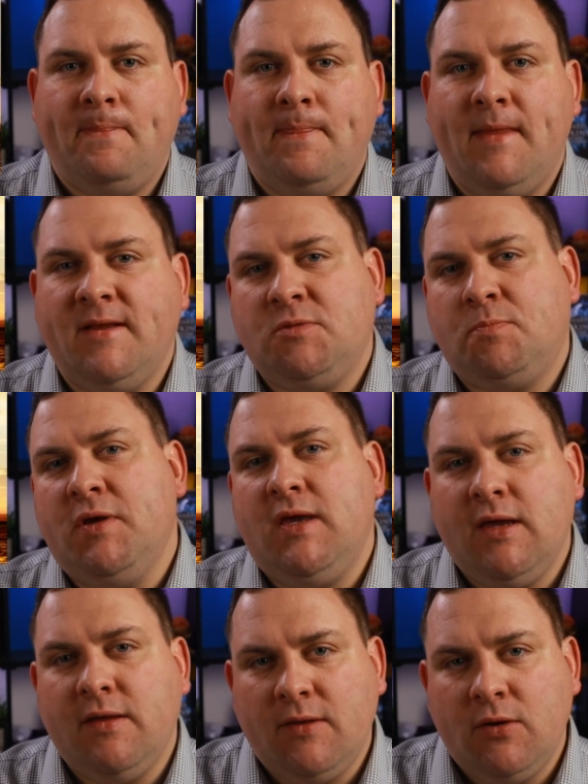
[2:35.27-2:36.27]
Now,
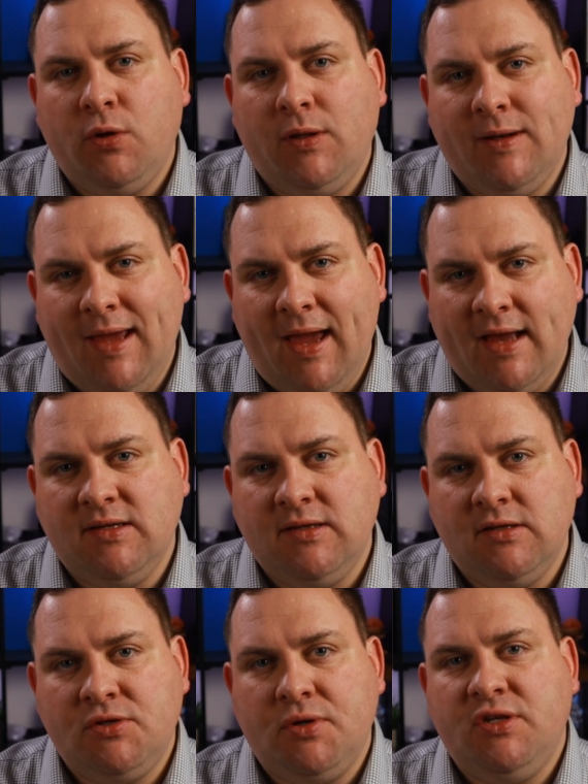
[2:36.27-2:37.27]
speaking of the oil and gas
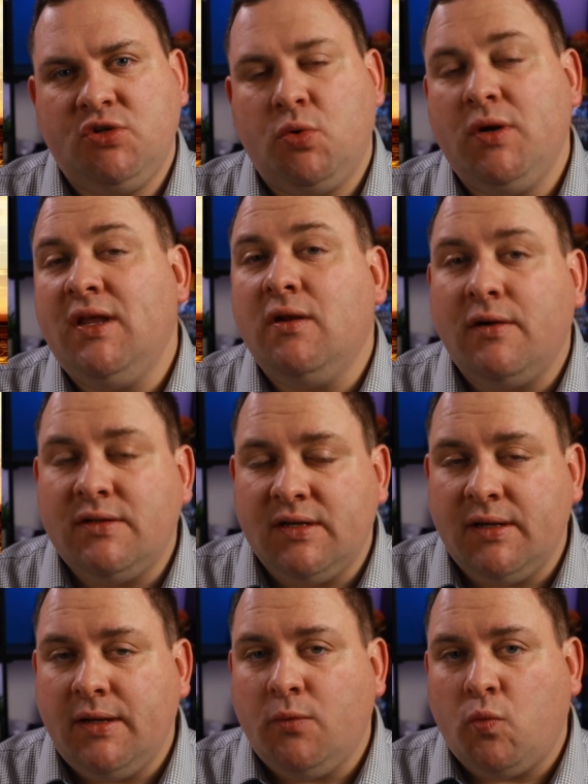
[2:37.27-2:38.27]
industry,
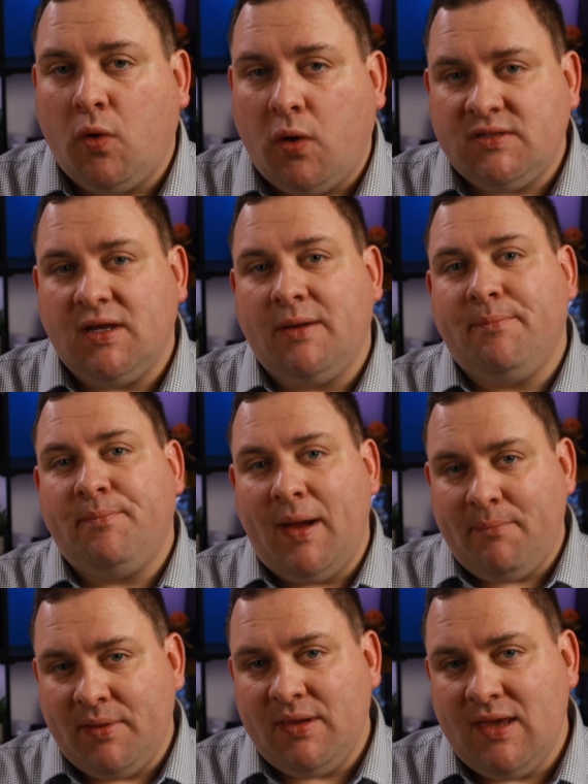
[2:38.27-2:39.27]
2019 was a
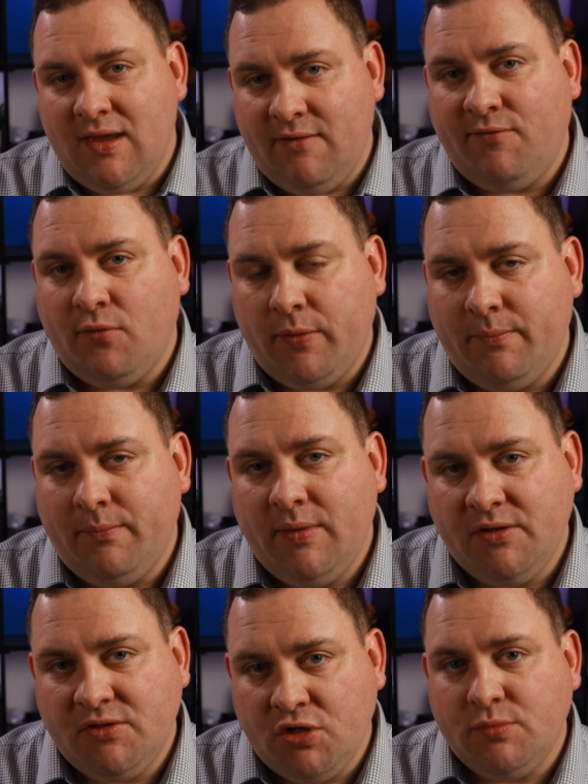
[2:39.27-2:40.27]
bumper year for them
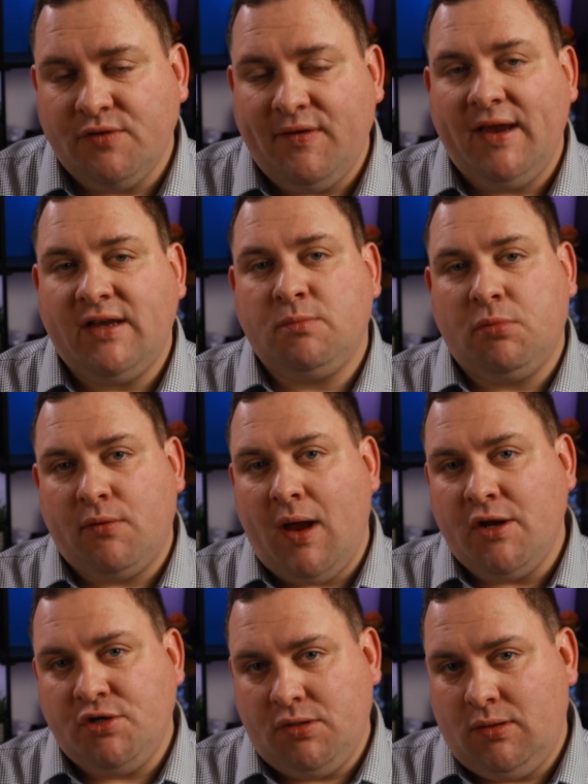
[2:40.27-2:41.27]
in terms of
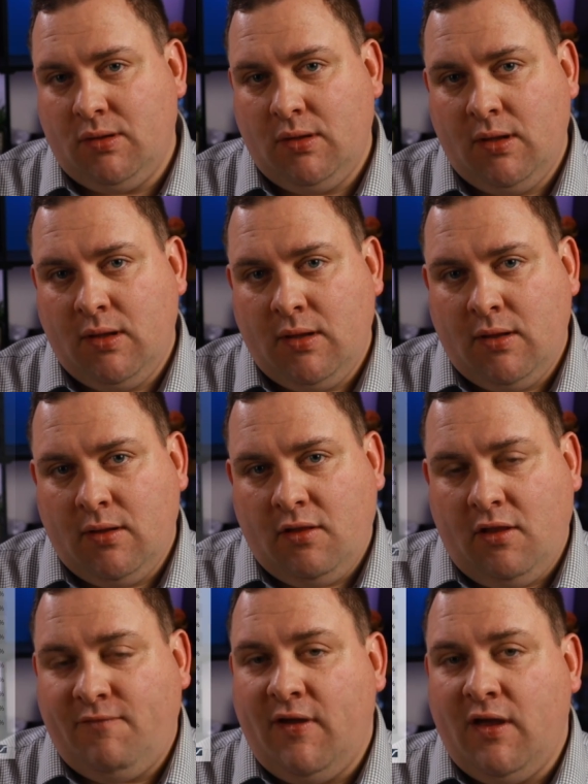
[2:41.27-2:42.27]
exploration.
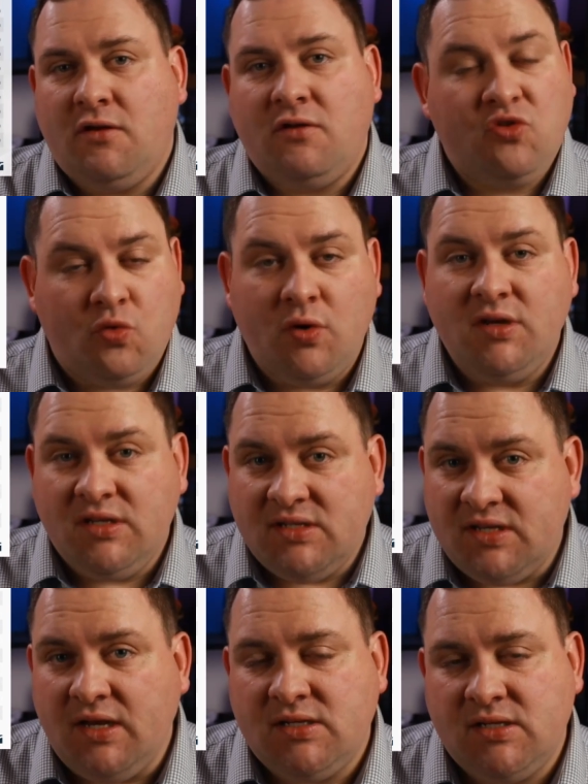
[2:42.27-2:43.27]
They found
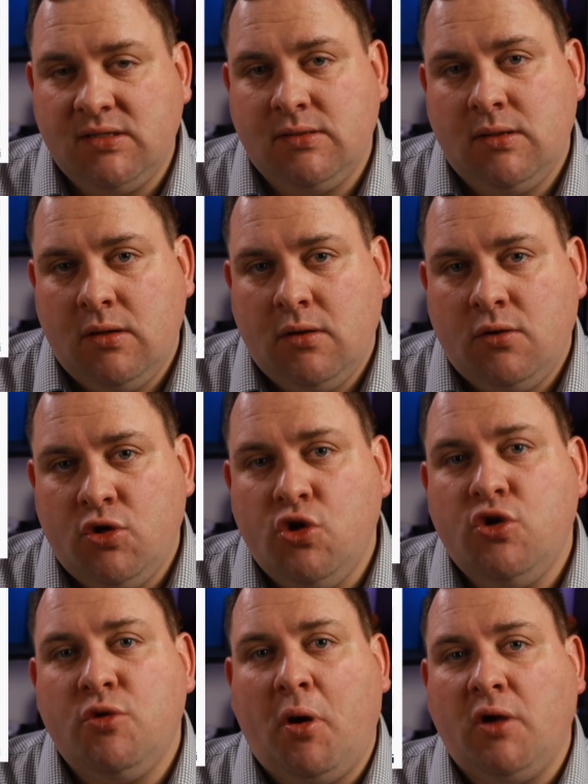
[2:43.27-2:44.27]
26
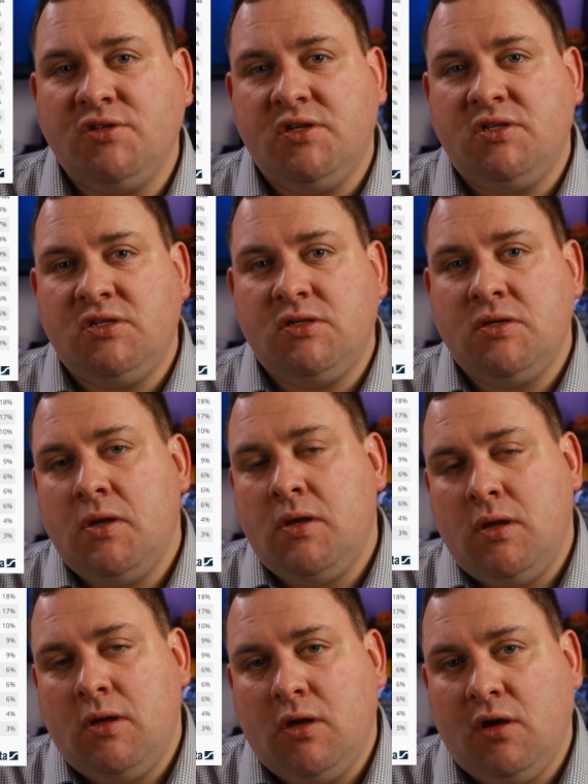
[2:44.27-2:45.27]
new deposits
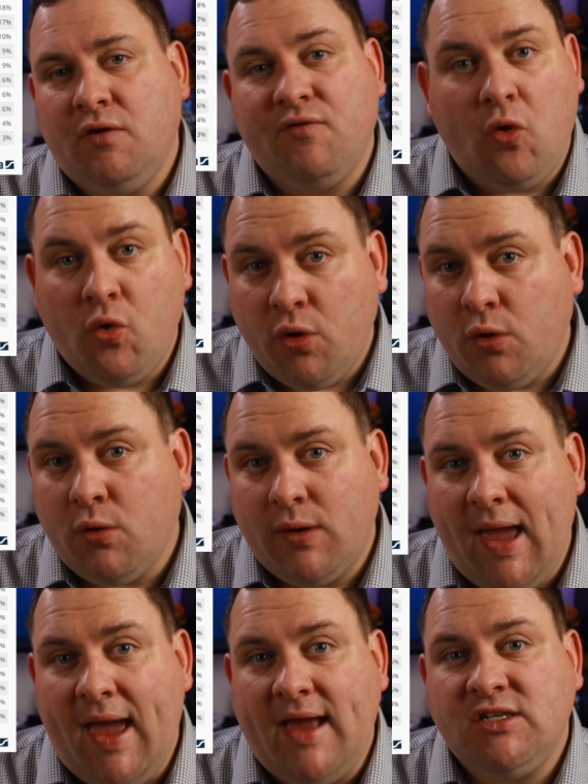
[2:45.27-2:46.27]
of oil or
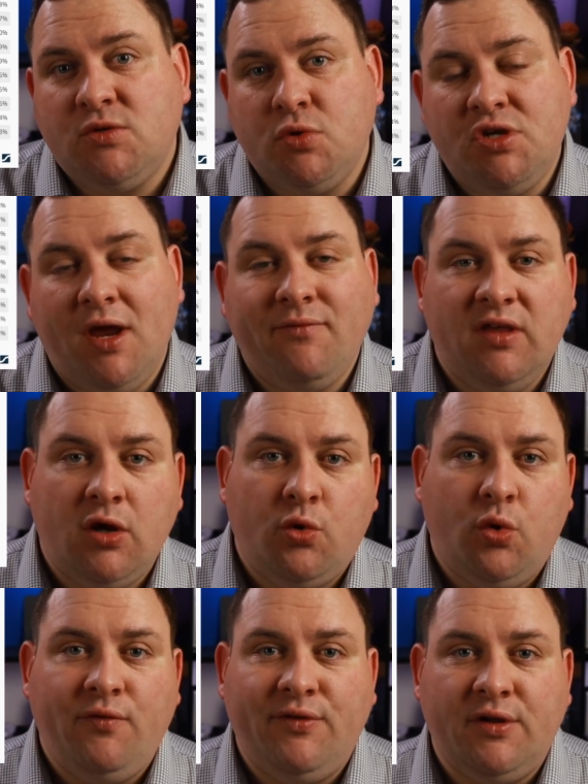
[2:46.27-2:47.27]
gas, which have the
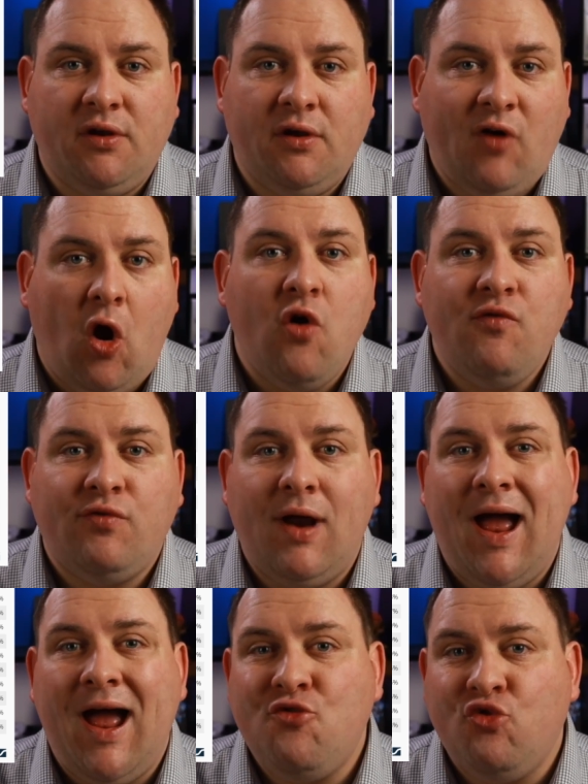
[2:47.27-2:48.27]
equivalent of over
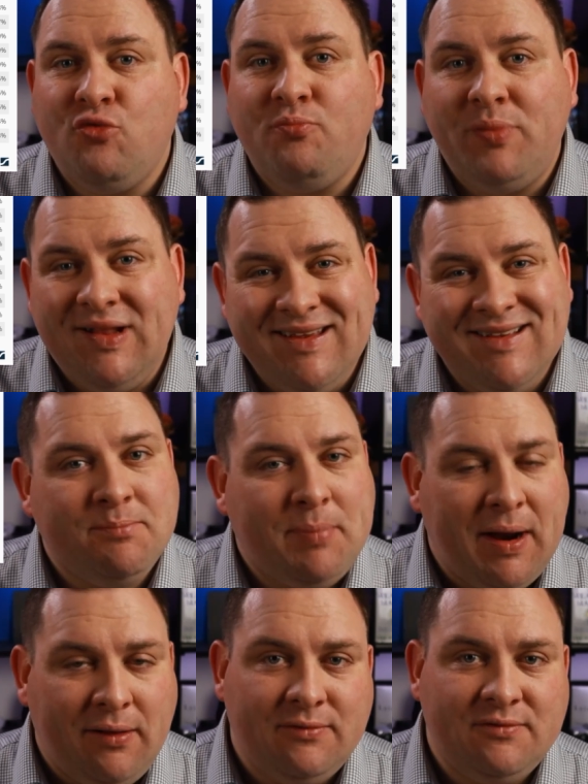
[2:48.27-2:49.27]
100 billion
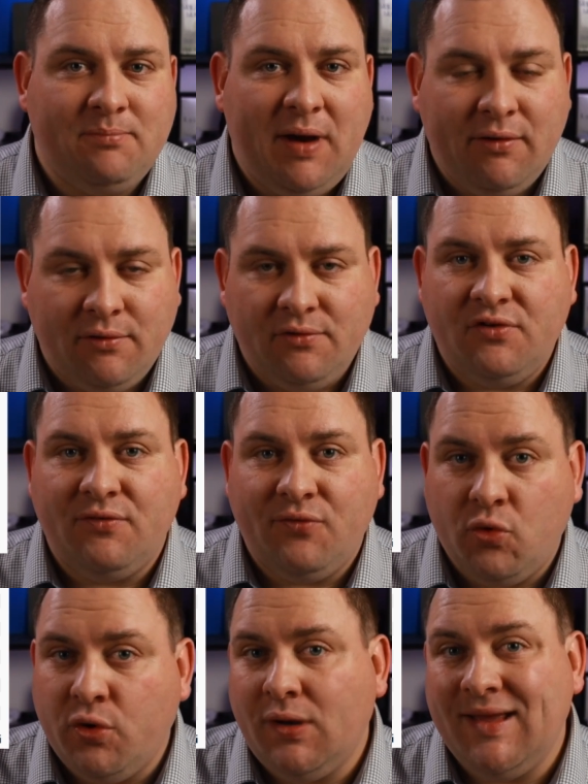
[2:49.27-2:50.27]
barrels, barrels of
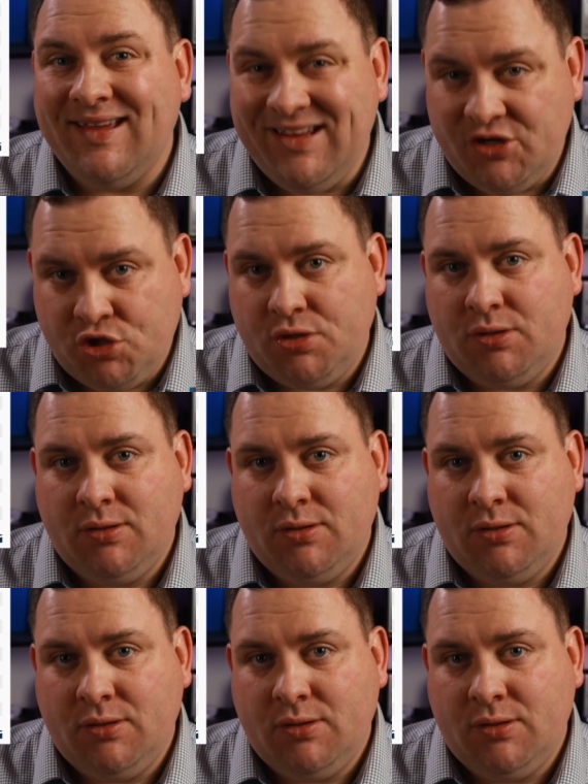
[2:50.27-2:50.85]
oil each.